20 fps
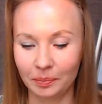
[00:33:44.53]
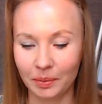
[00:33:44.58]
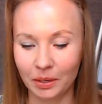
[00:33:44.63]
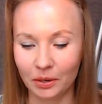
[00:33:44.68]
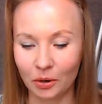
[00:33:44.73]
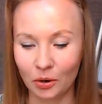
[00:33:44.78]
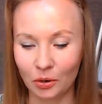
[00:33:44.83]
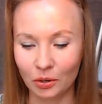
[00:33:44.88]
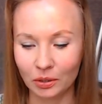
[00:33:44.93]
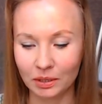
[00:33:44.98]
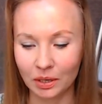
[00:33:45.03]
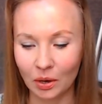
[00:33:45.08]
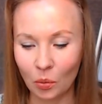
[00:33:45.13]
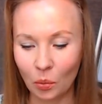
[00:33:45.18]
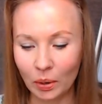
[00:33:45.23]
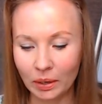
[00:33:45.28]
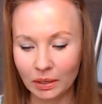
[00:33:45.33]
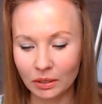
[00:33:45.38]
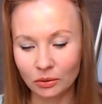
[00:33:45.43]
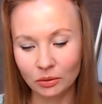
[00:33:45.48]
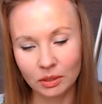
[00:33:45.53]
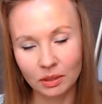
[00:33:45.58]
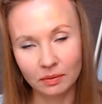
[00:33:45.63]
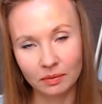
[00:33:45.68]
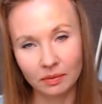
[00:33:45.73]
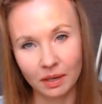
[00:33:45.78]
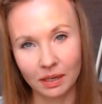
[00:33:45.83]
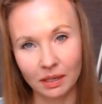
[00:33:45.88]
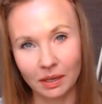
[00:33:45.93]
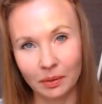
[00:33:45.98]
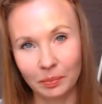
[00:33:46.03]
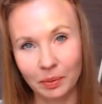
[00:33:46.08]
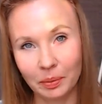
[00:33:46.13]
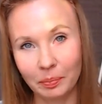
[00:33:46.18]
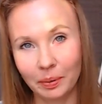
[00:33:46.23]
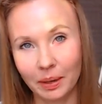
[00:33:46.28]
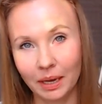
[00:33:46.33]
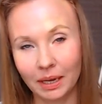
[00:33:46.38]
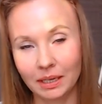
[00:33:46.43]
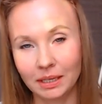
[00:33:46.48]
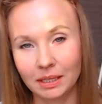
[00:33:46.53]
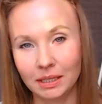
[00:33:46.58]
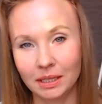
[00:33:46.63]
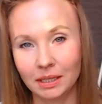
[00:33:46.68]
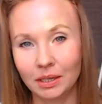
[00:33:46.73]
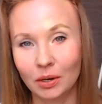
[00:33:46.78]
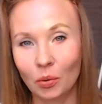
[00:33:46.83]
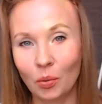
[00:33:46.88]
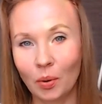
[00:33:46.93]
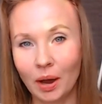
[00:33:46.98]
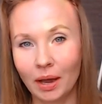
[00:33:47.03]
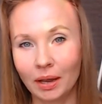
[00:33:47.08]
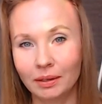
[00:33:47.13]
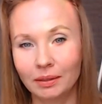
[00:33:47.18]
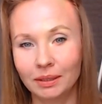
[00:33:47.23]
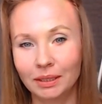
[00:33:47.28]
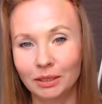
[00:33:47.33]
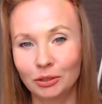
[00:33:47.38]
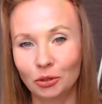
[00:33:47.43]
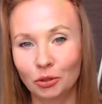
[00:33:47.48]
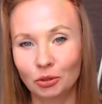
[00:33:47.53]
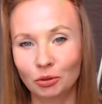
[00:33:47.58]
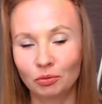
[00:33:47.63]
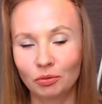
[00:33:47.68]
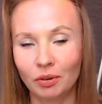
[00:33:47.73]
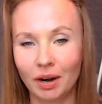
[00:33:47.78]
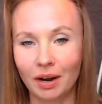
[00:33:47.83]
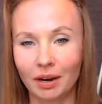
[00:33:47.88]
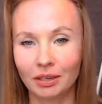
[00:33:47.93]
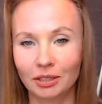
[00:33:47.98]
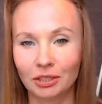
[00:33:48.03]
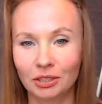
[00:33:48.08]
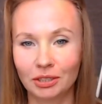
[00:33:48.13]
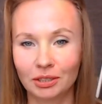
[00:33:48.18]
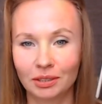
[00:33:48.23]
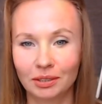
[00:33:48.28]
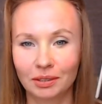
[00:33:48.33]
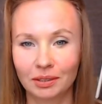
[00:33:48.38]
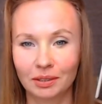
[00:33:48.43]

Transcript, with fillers: Because when you develop a painting quietly, not rush,